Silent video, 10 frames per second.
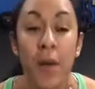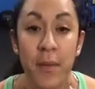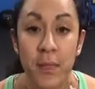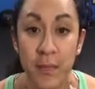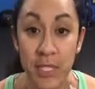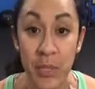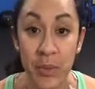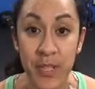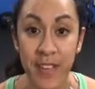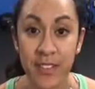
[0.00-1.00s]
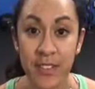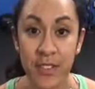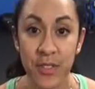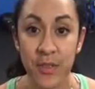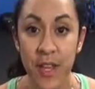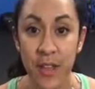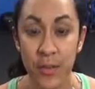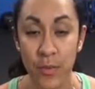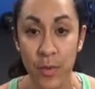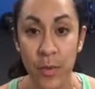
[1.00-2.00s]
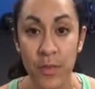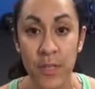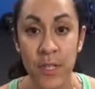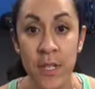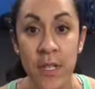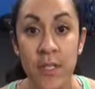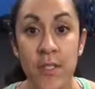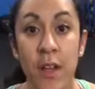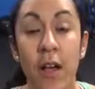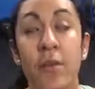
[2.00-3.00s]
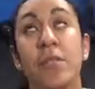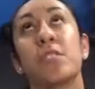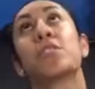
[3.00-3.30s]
probably a little bit too tender to do that, the rolls. So I would